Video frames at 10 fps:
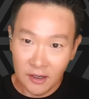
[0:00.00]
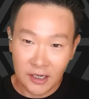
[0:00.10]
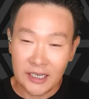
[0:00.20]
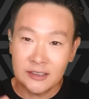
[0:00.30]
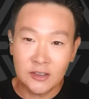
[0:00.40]

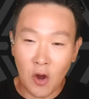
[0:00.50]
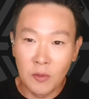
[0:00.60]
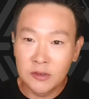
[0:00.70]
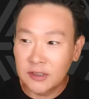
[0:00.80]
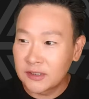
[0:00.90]
It's
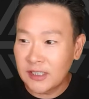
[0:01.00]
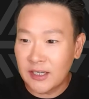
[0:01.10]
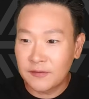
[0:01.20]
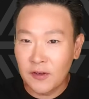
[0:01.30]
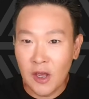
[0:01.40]
almost as
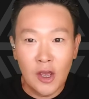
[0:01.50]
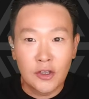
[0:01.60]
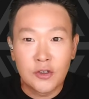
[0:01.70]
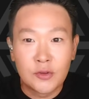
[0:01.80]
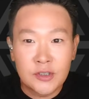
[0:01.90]
if
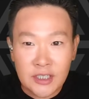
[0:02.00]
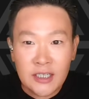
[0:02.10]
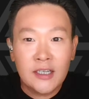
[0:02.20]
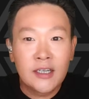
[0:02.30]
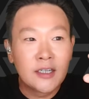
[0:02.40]
you
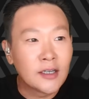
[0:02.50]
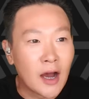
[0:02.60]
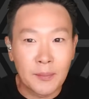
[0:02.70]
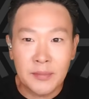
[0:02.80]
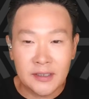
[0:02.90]
see
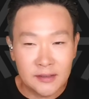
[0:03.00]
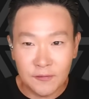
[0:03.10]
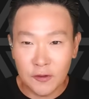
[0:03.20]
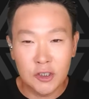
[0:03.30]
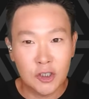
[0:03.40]
a piece of
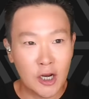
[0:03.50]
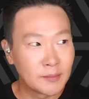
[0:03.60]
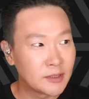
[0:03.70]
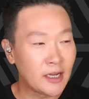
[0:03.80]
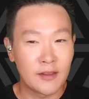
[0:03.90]
furniture come
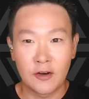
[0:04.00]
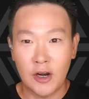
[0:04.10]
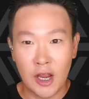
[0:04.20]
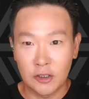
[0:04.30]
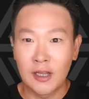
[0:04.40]
together
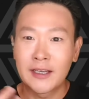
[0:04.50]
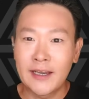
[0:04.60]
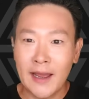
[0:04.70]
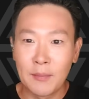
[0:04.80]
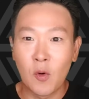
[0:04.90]
and you're like,
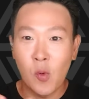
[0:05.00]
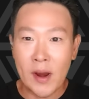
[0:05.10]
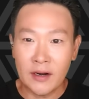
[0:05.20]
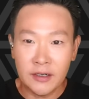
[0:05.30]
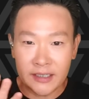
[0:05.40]
yeah, but
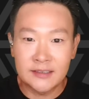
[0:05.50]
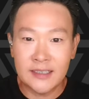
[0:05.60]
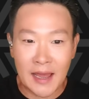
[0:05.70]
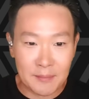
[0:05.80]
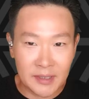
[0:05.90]
where is
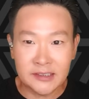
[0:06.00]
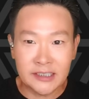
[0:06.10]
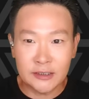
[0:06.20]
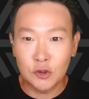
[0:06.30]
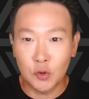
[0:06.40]
that
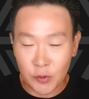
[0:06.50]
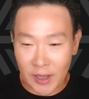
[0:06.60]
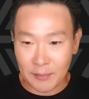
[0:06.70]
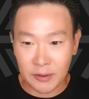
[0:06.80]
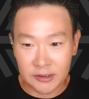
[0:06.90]
missing screw
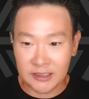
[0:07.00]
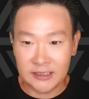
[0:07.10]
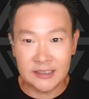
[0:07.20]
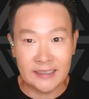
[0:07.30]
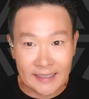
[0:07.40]
that puts
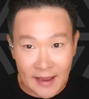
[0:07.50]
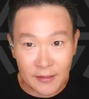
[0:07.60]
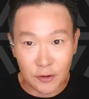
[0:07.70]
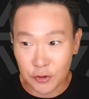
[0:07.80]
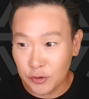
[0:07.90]
it
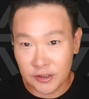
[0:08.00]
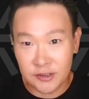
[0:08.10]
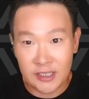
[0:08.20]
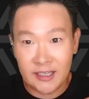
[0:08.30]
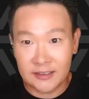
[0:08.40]
together? You just
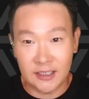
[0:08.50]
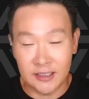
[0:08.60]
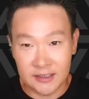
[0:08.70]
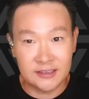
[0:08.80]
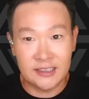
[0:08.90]
say it's going
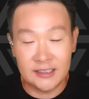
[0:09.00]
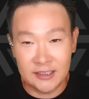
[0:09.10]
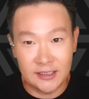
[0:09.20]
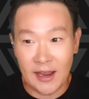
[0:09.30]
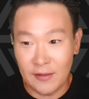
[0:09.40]
to stick
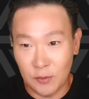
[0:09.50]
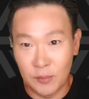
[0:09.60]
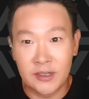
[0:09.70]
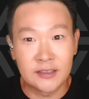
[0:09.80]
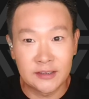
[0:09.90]
together,
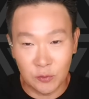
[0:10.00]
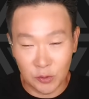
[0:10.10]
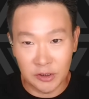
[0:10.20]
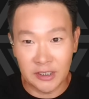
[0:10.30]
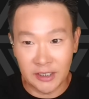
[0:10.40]
but is it
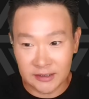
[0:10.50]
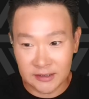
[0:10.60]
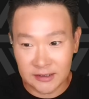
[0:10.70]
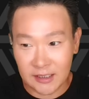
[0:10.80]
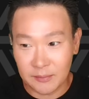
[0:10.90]
really going to stick?